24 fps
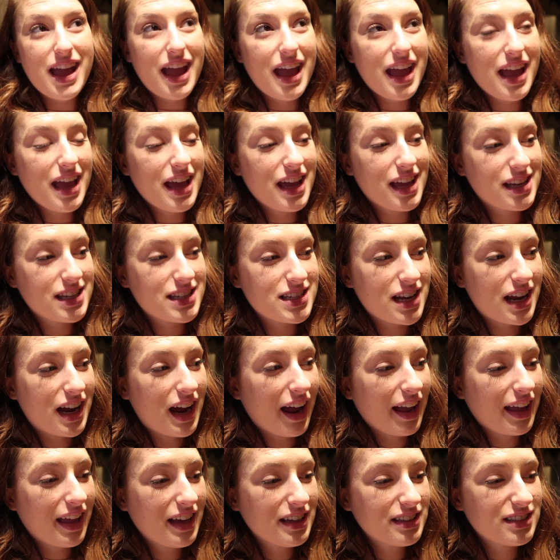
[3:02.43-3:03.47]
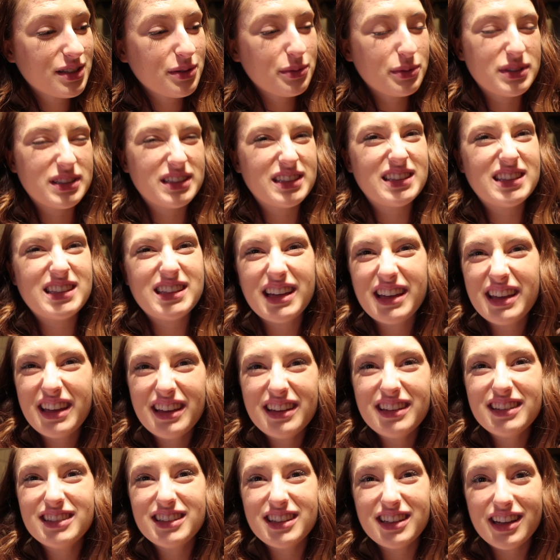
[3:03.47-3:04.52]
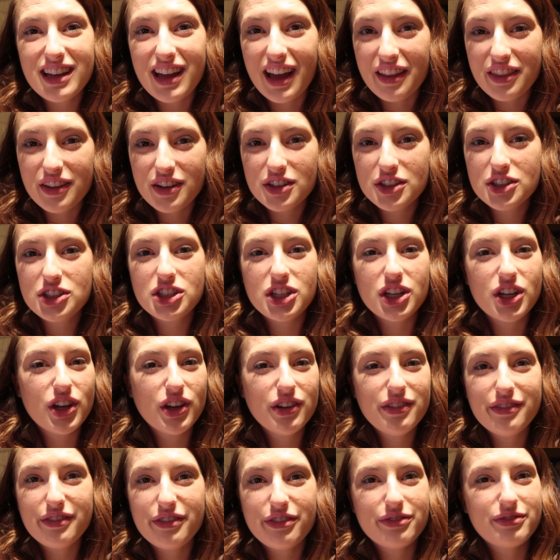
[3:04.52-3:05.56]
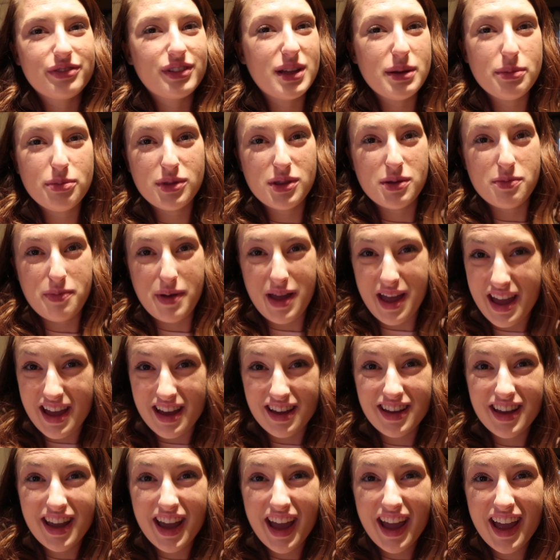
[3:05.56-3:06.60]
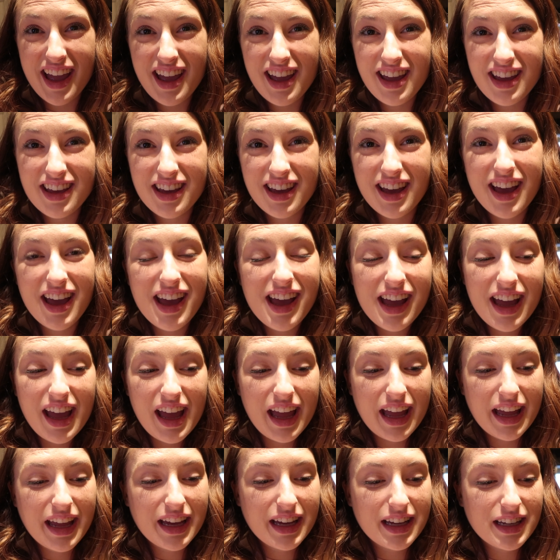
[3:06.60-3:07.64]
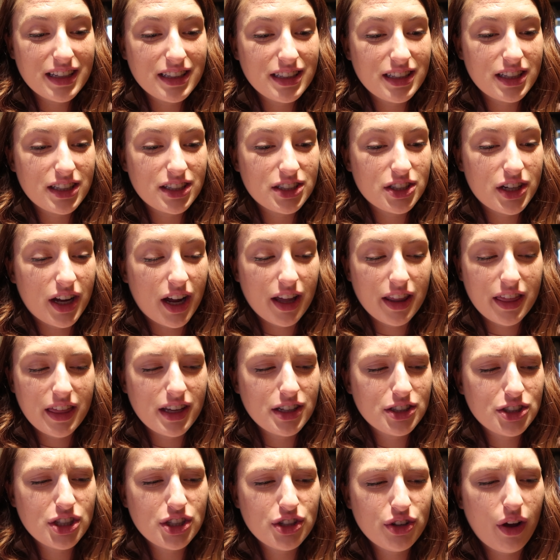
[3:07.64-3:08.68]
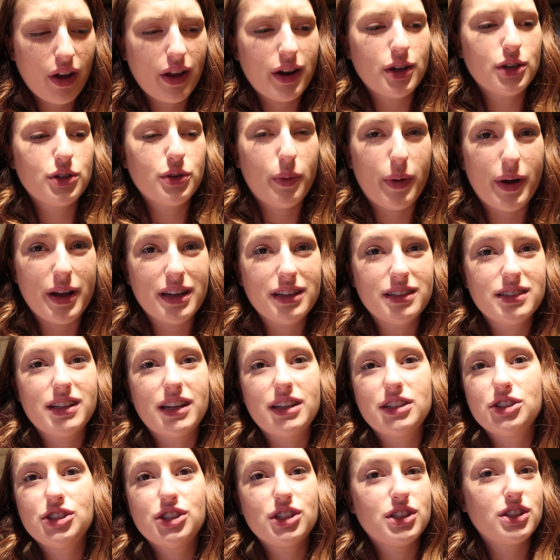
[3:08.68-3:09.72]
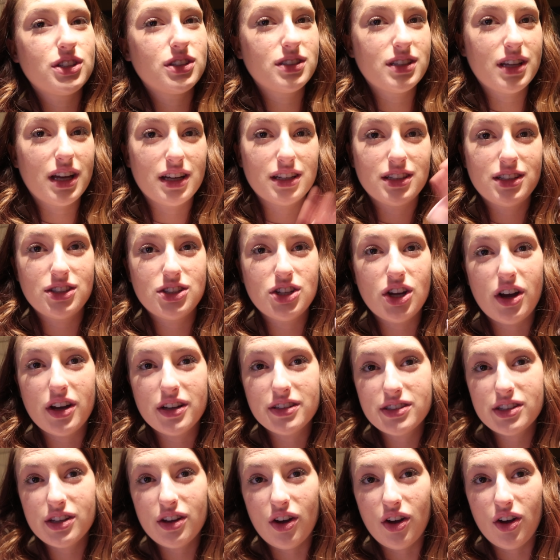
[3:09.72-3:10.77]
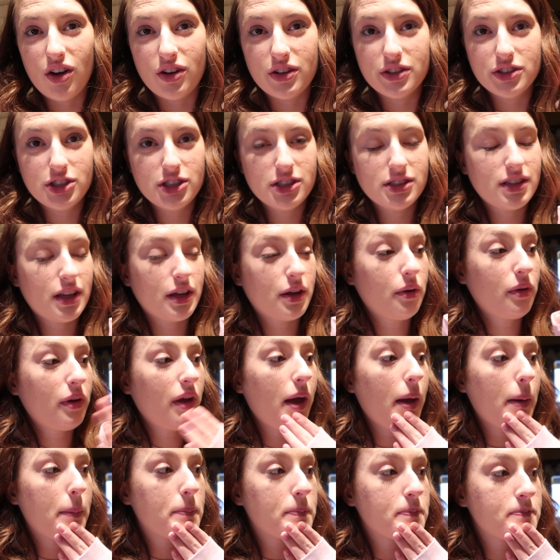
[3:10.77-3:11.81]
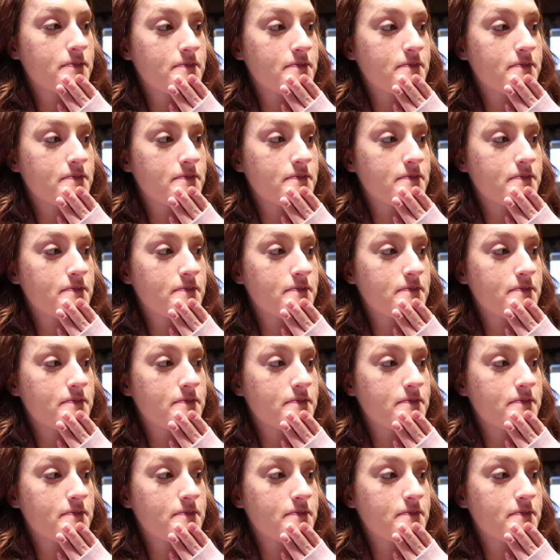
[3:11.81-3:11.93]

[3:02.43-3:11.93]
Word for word: and I guess it was sticking together. She couldn't flip the pancake. And I think she tried it twice and she just had to toss it all. She's like, okay,